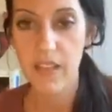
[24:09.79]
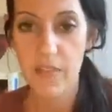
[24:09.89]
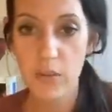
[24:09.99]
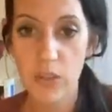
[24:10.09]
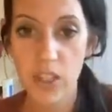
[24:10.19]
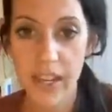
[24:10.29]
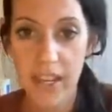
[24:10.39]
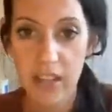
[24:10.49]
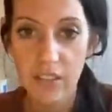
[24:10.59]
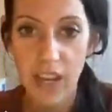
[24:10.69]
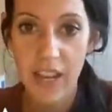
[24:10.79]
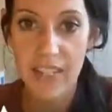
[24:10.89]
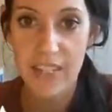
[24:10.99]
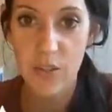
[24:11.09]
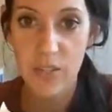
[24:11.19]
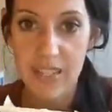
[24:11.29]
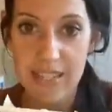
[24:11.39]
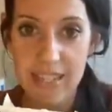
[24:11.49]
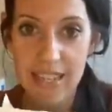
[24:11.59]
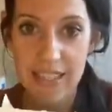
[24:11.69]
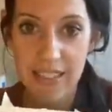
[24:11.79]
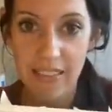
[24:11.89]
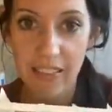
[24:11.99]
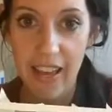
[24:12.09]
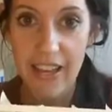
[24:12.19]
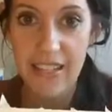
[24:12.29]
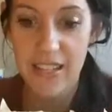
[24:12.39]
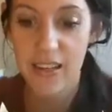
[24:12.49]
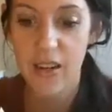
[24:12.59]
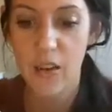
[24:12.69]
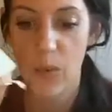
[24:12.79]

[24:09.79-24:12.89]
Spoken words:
If you look at your lines, you can see it in the light